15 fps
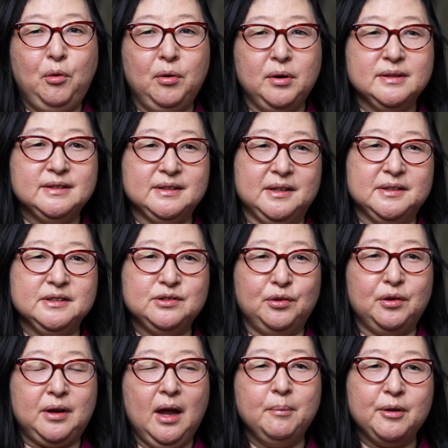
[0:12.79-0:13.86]
poisons
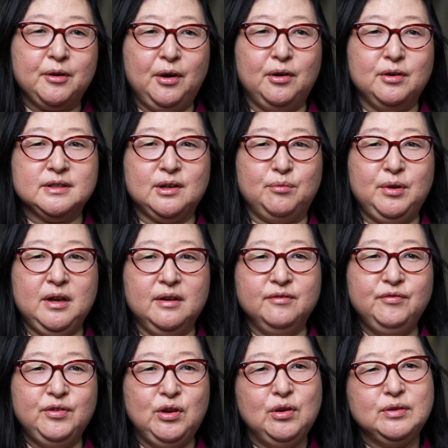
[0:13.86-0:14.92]
or chemicals that we
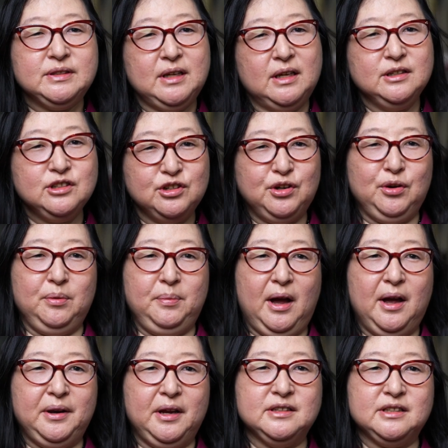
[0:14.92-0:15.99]
infuse into your
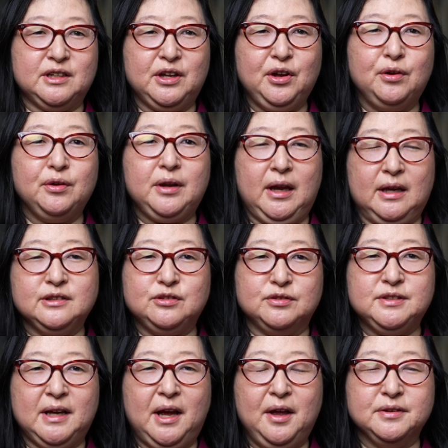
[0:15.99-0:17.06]
body to kill cancer
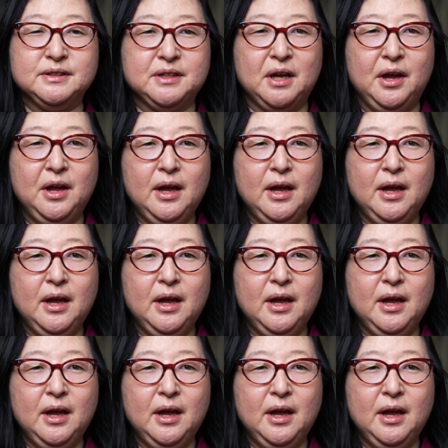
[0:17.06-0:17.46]
cells.